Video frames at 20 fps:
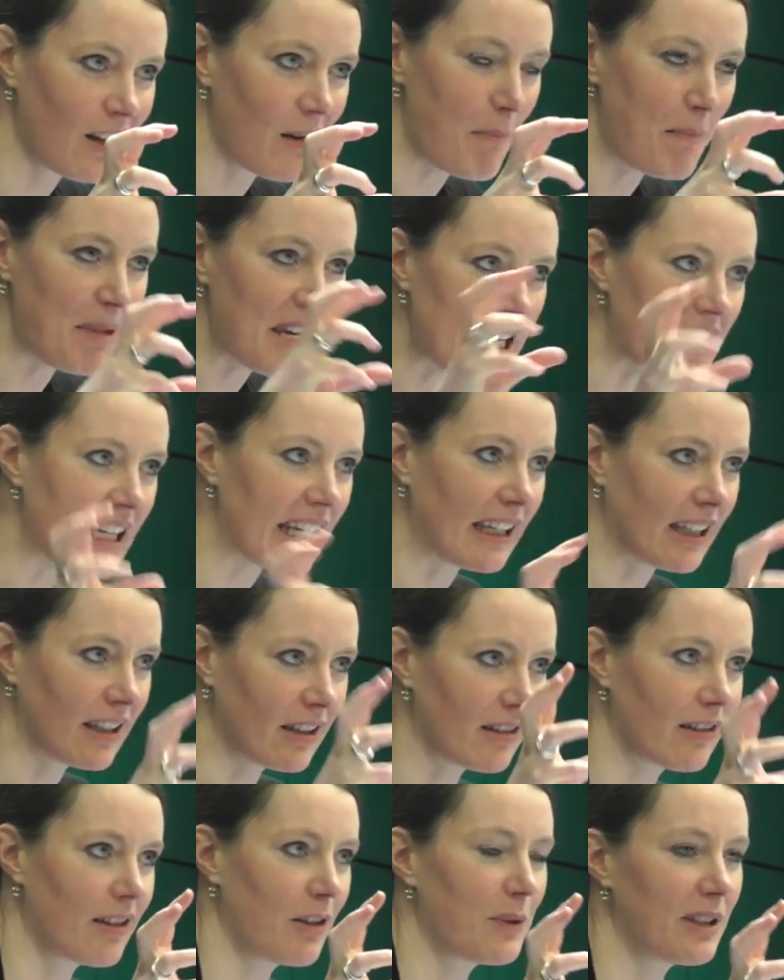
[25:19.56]

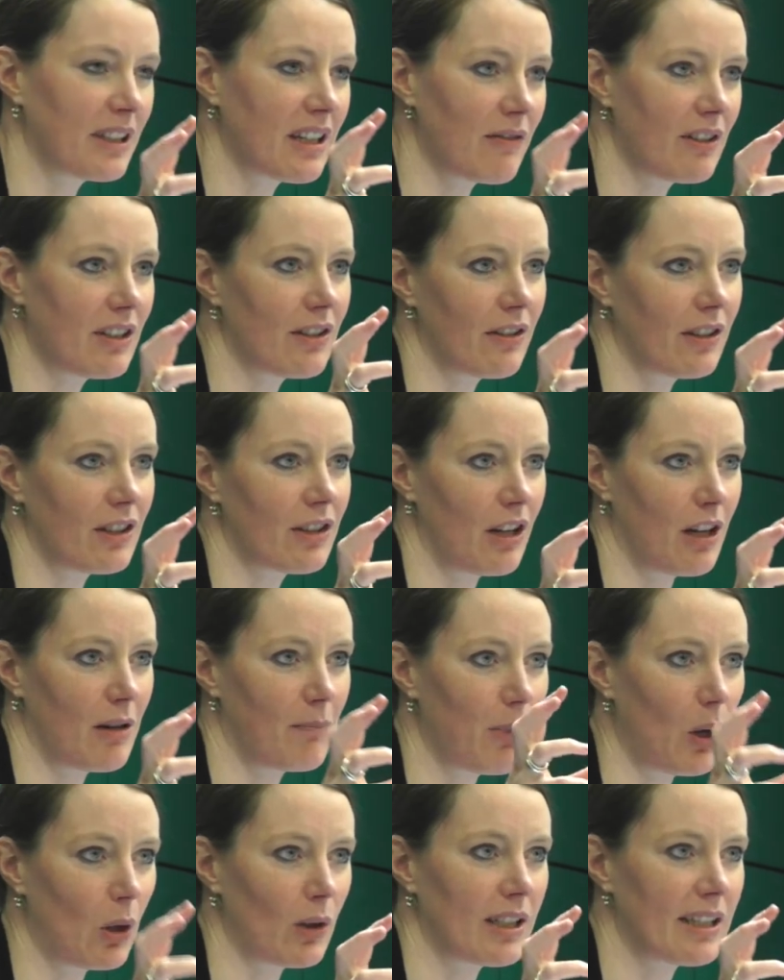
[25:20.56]
meaning that was given to the
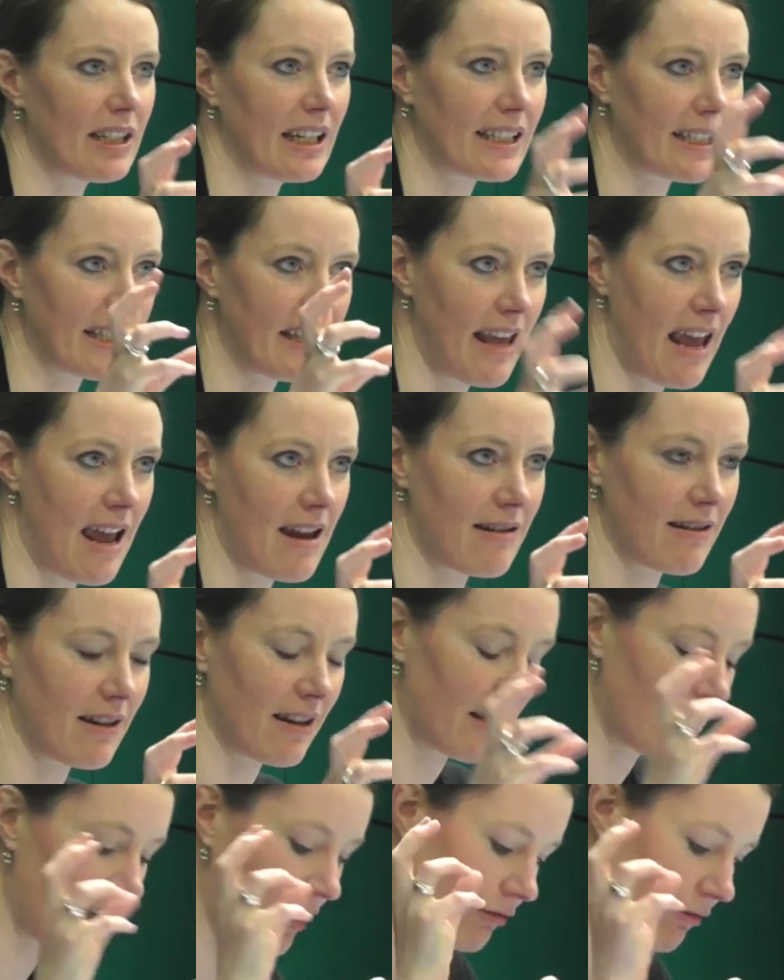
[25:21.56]
term politics then,
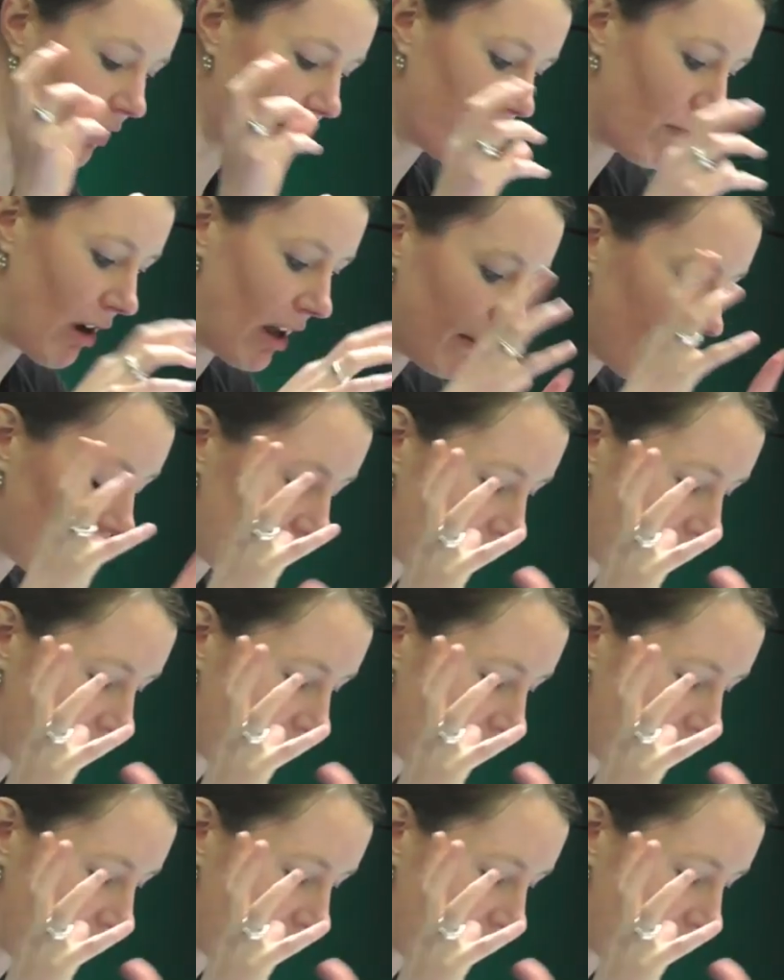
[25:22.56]
rather